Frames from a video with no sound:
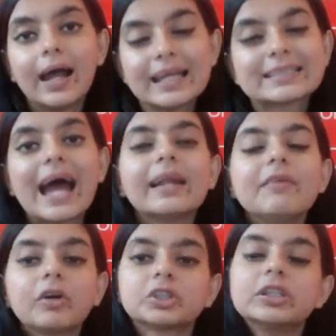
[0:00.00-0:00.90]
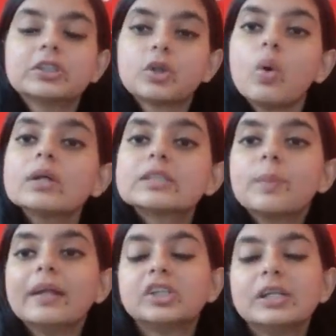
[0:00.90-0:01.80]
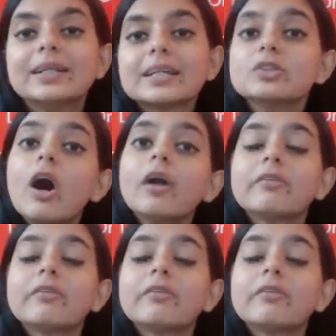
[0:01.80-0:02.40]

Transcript: exactly what she shows when she does not